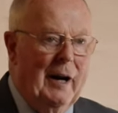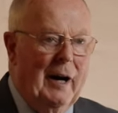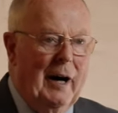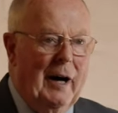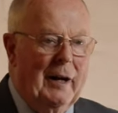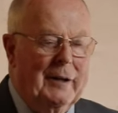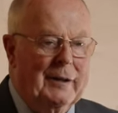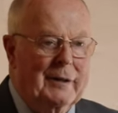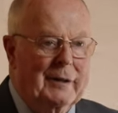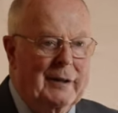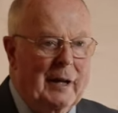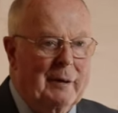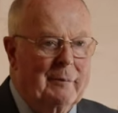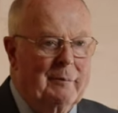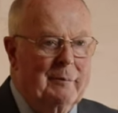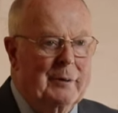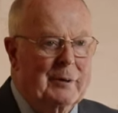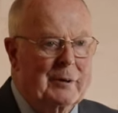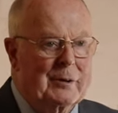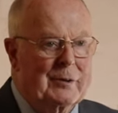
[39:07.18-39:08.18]
a
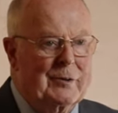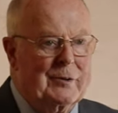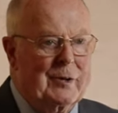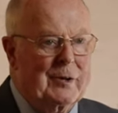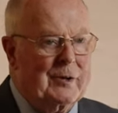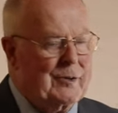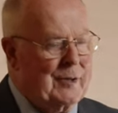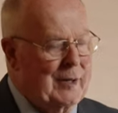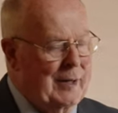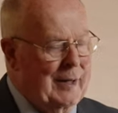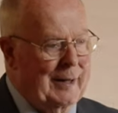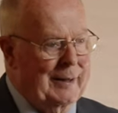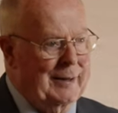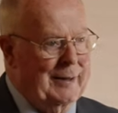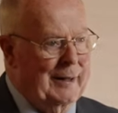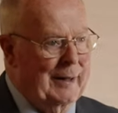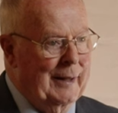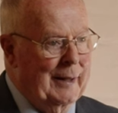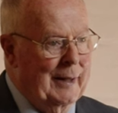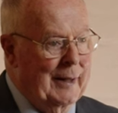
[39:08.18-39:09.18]
numbered
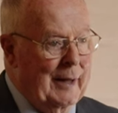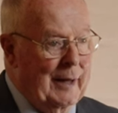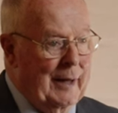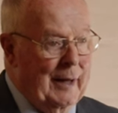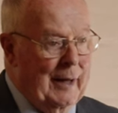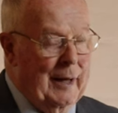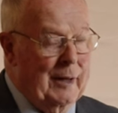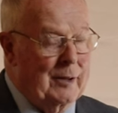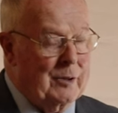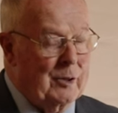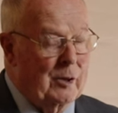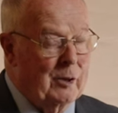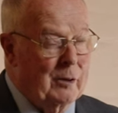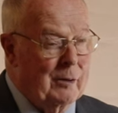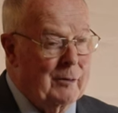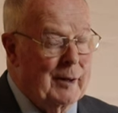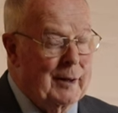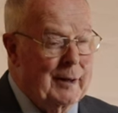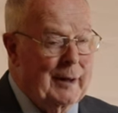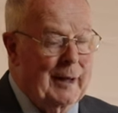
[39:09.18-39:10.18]
society. It's
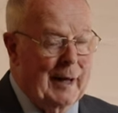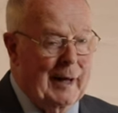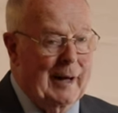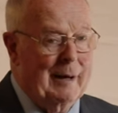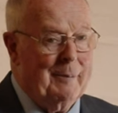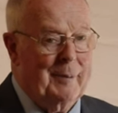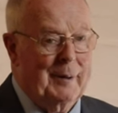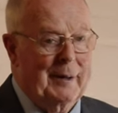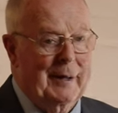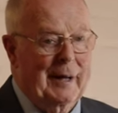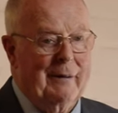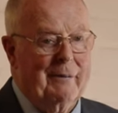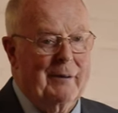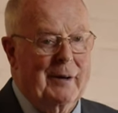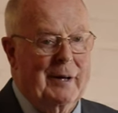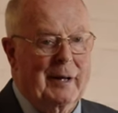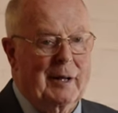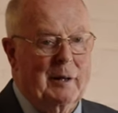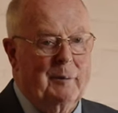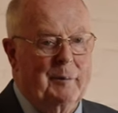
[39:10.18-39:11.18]
already happening. Every
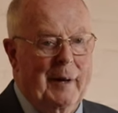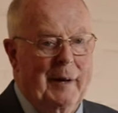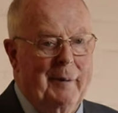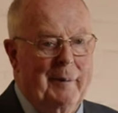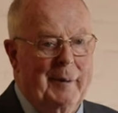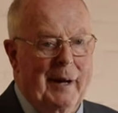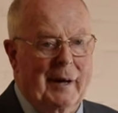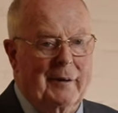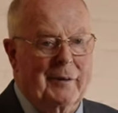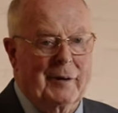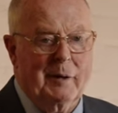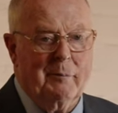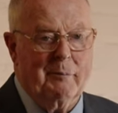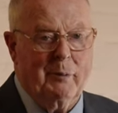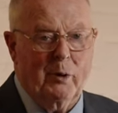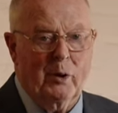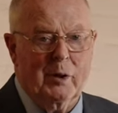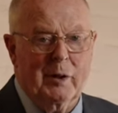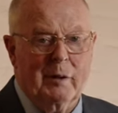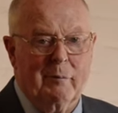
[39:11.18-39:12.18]
little baby, I think,
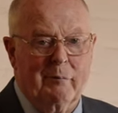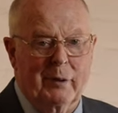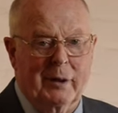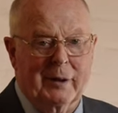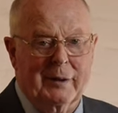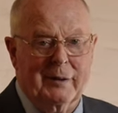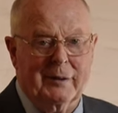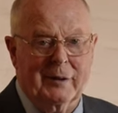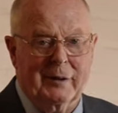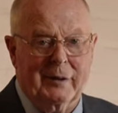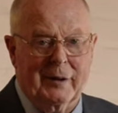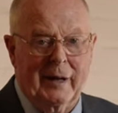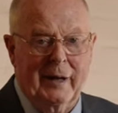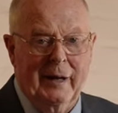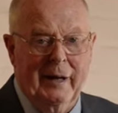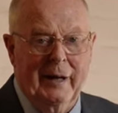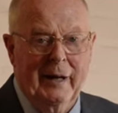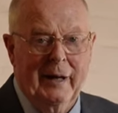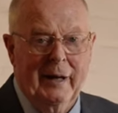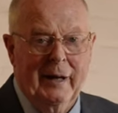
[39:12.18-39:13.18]
born in Britain
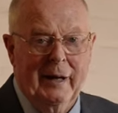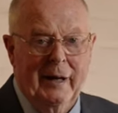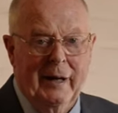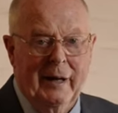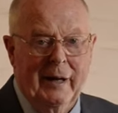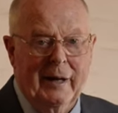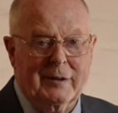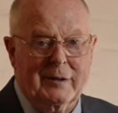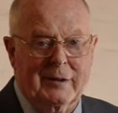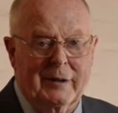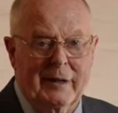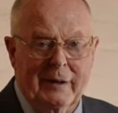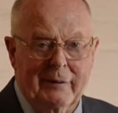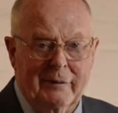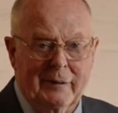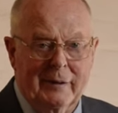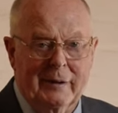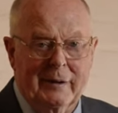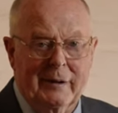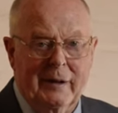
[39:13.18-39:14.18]
today is
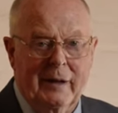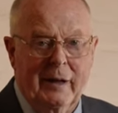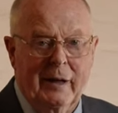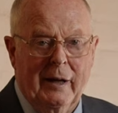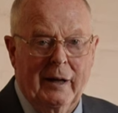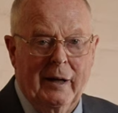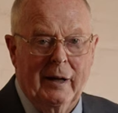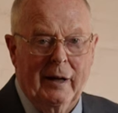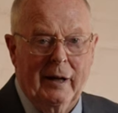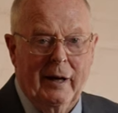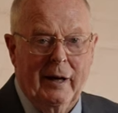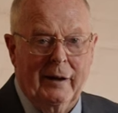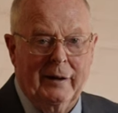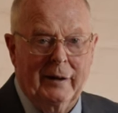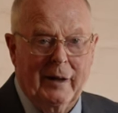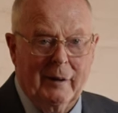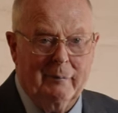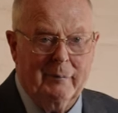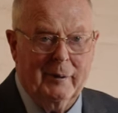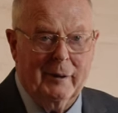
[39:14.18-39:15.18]
given a
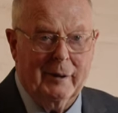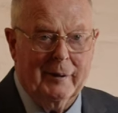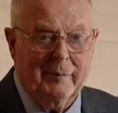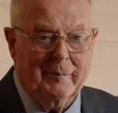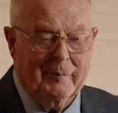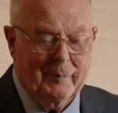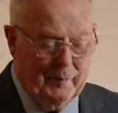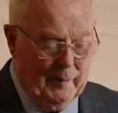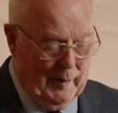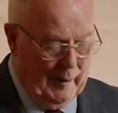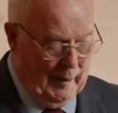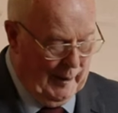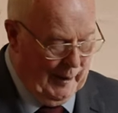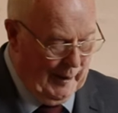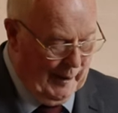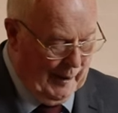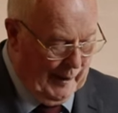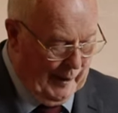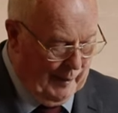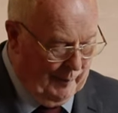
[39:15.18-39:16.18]
number
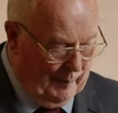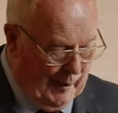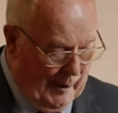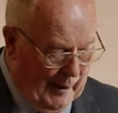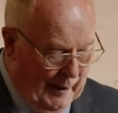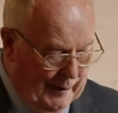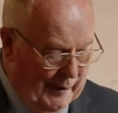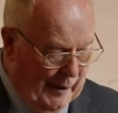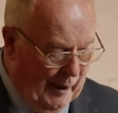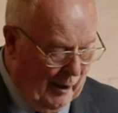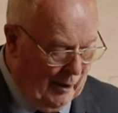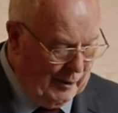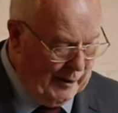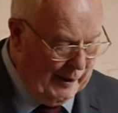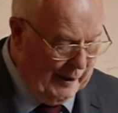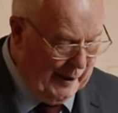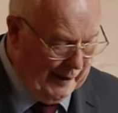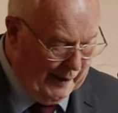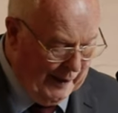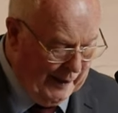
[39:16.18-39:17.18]
on the
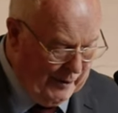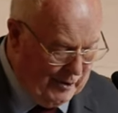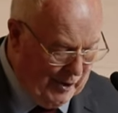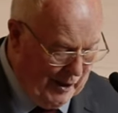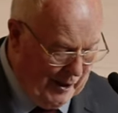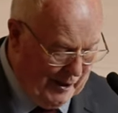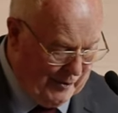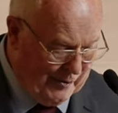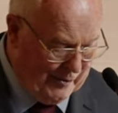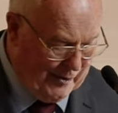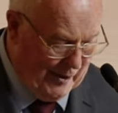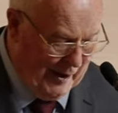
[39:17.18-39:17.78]
NHS,